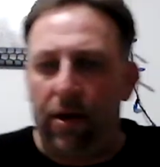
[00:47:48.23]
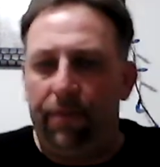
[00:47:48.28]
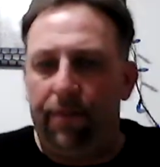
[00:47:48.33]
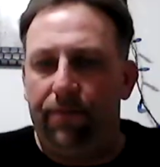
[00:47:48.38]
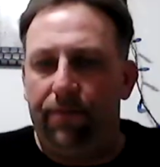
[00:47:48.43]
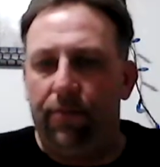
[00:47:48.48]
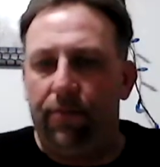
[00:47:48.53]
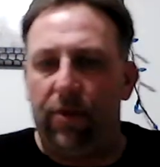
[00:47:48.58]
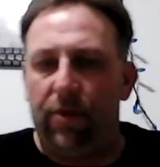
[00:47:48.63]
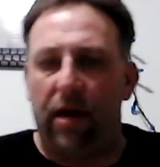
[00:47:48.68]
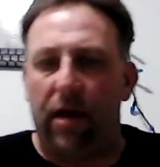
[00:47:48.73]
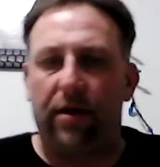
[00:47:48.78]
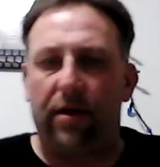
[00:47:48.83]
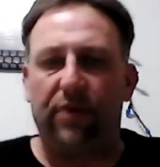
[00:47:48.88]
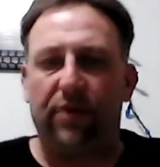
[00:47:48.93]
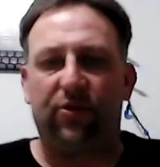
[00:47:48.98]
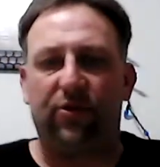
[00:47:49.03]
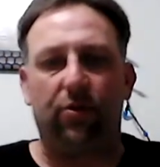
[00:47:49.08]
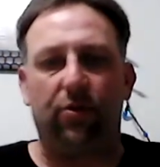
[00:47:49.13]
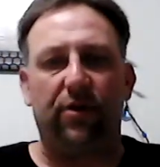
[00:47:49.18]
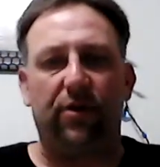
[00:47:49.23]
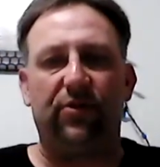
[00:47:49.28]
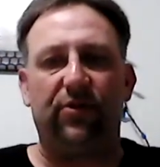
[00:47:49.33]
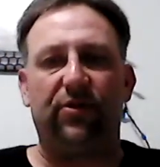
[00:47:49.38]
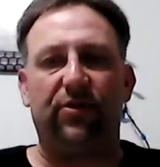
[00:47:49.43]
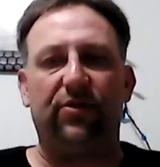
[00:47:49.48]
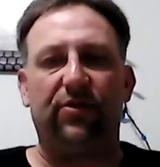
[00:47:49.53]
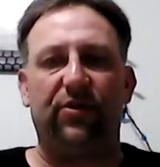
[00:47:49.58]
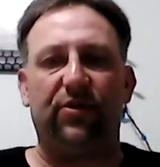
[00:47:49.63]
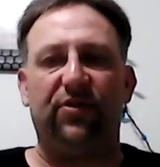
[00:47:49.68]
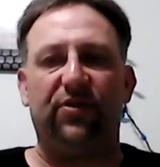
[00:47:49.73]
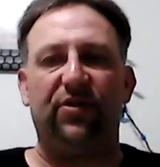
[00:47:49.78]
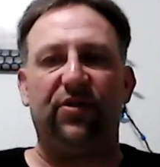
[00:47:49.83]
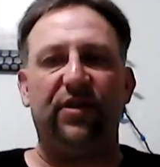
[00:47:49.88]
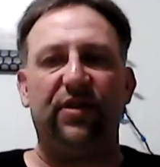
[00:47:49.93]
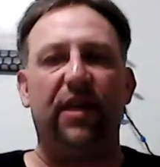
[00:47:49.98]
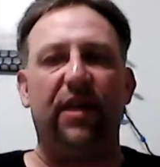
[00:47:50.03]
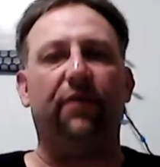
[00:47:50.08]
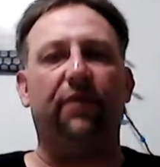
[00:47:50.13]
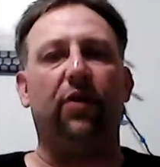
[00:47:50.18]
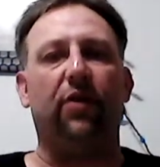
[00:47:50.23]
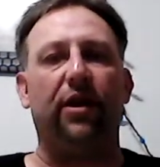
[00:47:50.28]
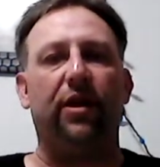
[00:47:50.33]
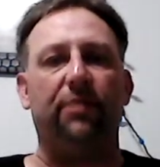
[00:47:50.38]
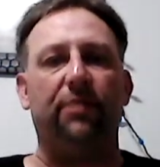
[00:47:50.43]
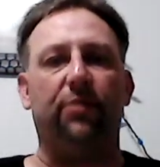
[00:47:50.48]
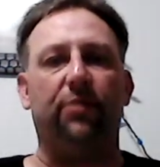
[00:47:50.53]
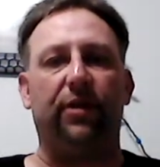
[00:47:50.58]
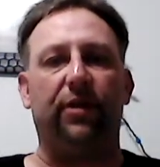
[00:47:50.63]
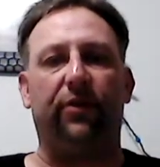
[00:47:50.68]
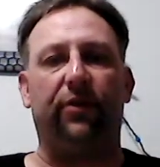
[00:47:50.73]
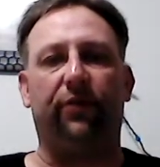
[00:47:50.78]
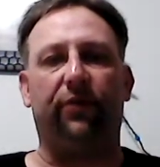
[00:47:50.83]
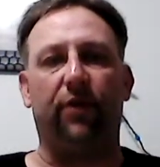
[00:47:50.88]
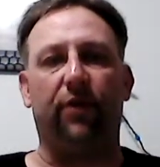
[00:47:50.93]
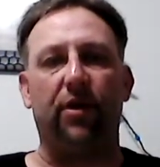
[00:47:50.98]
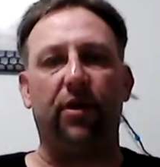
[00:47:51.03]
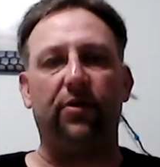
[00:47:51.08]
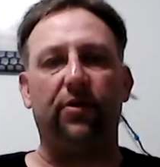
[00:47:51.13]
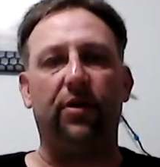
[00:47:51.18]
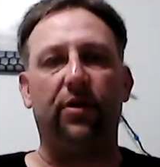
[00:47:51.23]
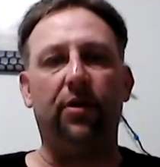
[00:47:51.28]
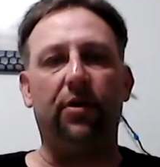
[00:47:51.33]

Yeah, hysteresis is never anybody's friend.